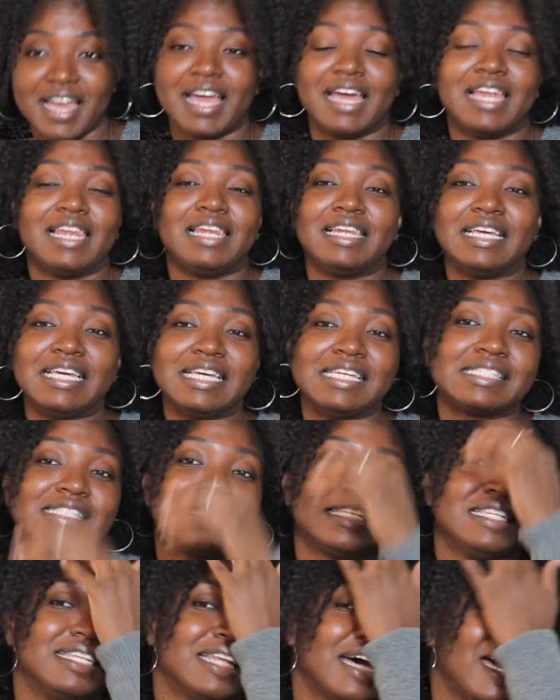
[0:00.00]
at least
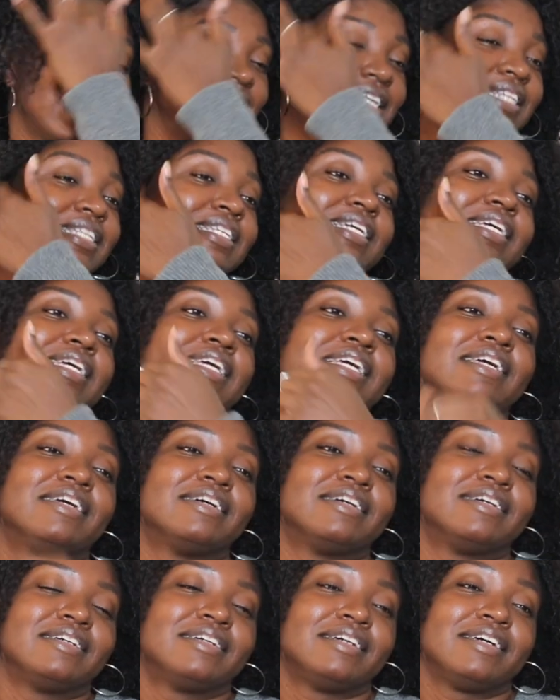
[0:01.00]
98%
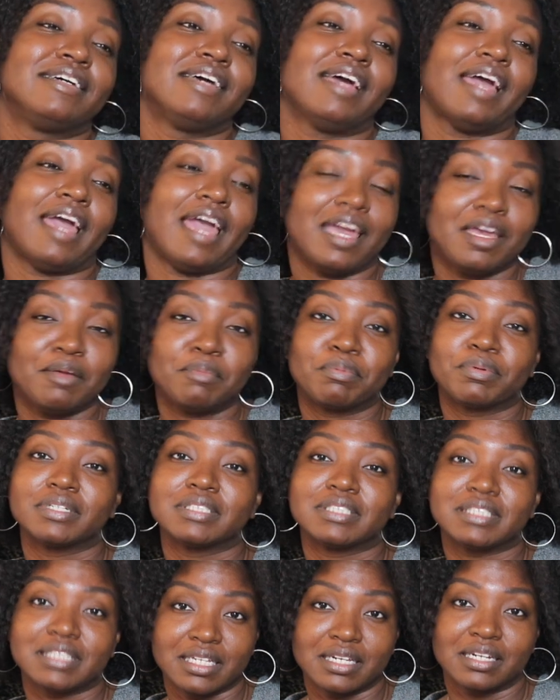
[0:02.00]

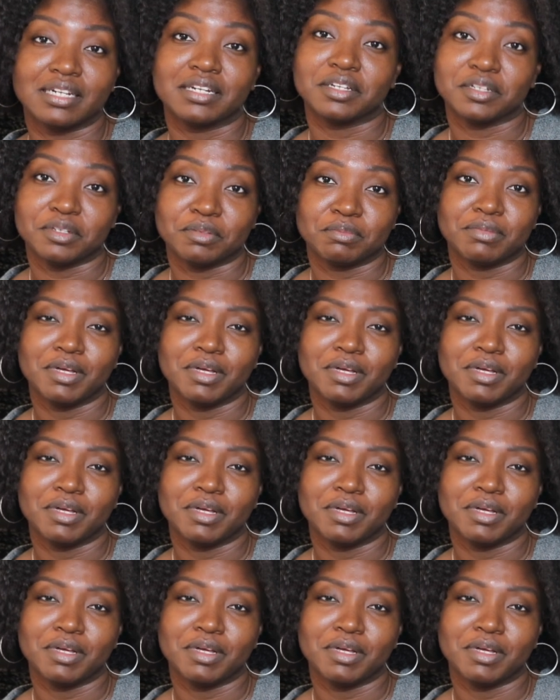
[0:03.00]
of them.